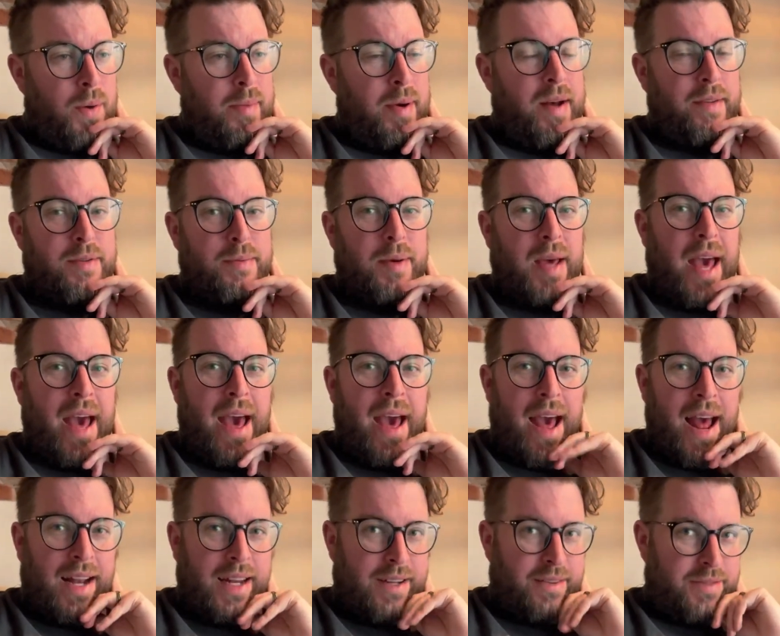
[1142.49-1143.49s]
might have to be
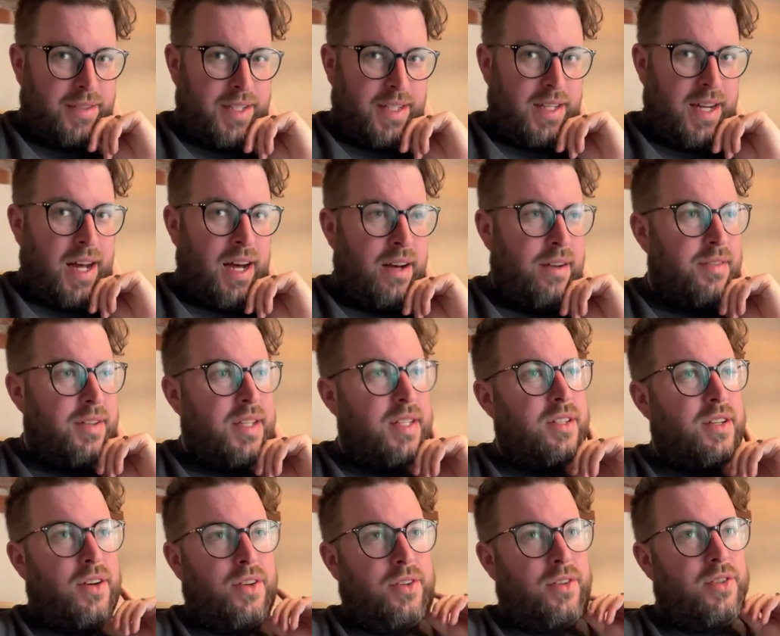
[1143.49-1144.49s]
airlifted out of this
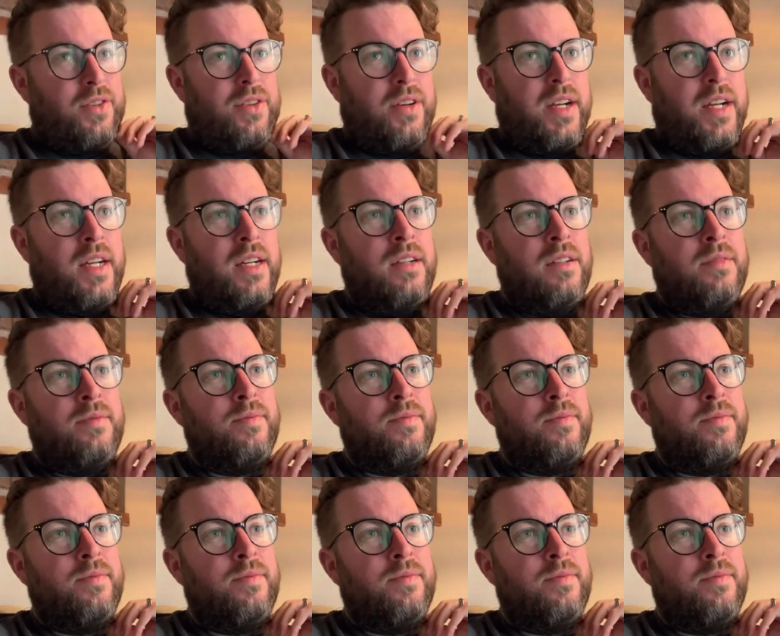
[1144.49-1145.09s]
country,